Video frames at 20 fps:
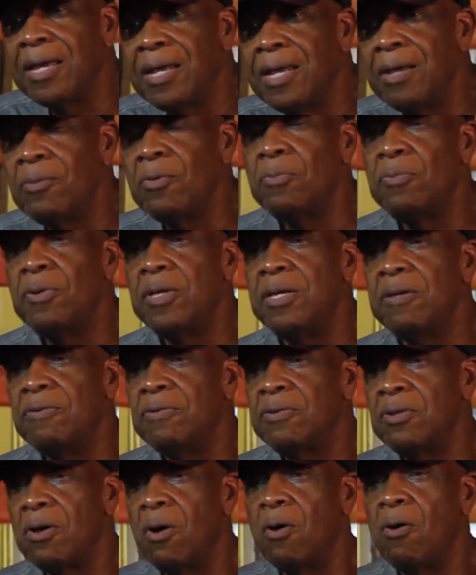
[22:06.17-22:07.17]
And we believe
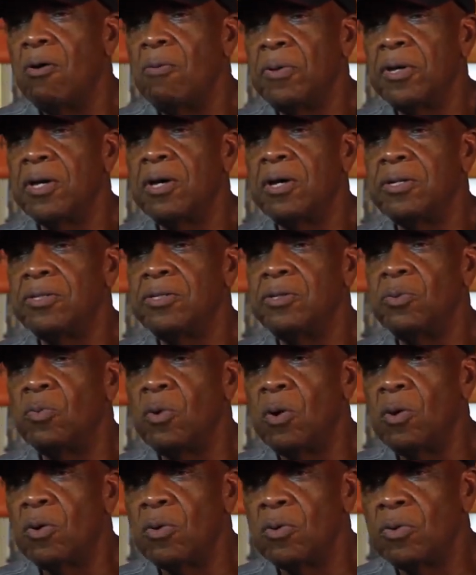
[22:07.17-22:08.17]
it's all because the
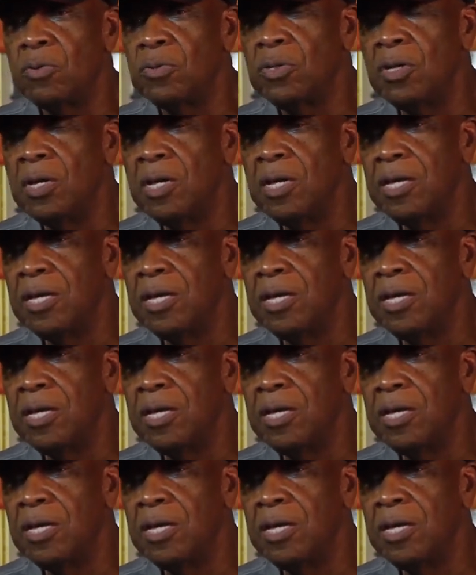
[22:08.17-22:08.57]
wars,